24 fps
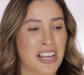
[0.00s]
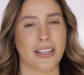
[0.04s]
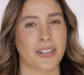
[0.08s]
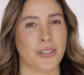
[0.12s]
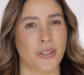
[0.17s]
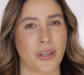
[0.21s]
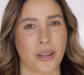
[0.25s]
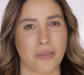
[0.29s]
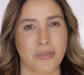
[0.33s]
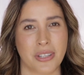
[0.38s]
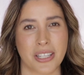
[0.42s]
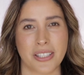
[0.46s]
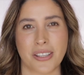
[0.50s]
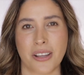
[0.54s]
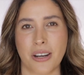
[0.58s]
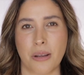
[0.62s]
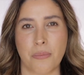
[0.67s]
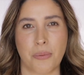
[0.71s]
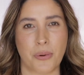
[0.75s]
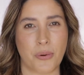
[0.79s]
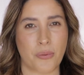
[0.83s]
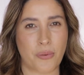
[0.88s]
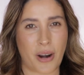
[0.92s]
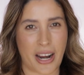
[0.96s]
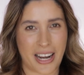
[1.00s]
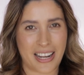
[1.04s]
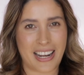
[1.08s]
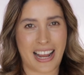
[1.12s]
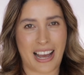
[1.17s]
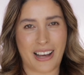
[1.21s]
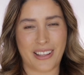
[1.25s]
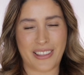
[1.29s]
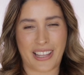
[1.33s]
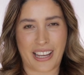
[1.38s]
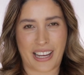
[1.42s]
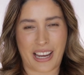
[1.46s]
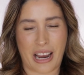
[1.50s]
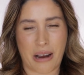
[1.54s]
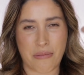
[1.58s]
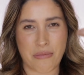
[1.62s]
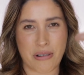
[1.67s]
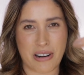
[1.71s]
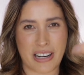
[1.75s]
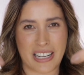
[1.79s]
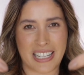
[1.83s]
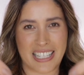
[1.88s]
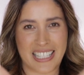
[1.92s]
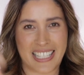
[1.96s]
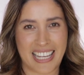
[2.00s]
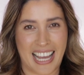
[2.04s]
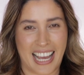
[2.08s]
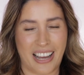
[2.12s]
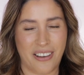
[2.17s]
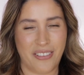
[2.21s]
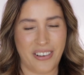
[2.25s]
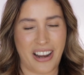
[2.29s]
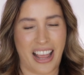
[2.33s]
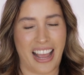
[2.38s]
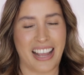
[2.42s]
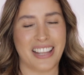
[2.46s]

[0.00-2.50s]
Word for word: so I'm just gonna put right now the camera down